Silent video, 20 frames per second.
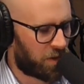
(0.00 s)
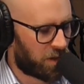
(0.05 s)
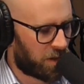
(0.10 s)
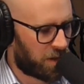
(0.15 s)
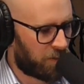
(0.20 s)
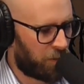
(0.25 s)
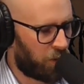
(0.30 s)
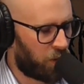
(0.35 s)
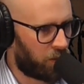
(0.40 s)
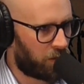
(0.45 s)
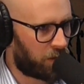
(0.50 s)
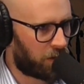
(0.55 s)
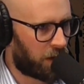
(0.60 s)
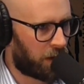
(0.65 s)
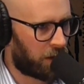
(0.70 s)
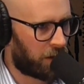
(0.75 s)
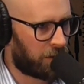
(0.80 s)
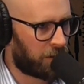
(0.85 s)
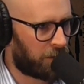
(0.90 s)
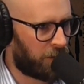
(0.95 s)
And it's just small
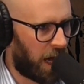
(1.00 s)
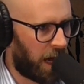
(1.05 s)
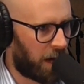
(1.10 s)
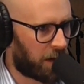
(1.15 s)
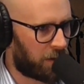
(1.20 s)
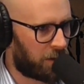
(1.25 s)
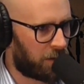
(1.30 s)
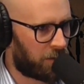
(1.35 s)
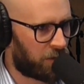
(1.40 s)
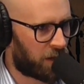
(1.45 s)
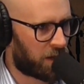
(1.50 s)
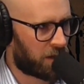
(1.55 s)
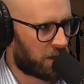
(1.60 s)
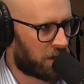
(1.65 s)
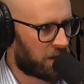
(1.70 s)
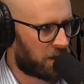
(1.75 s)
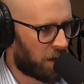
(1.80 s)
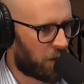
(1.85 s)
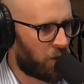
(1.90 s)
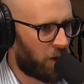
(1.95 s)
and on the back
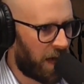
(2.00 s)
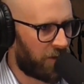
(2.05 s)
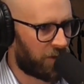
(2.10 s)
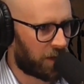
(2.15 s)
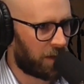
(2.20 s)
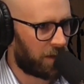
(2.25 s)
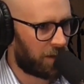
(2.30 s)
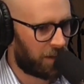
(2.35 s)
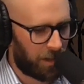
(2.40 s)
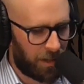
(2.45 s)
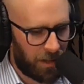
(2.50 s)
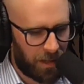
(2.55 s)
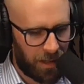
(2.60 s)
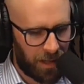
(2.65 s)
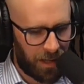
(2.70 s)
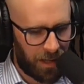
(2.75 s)
because it's so heavy.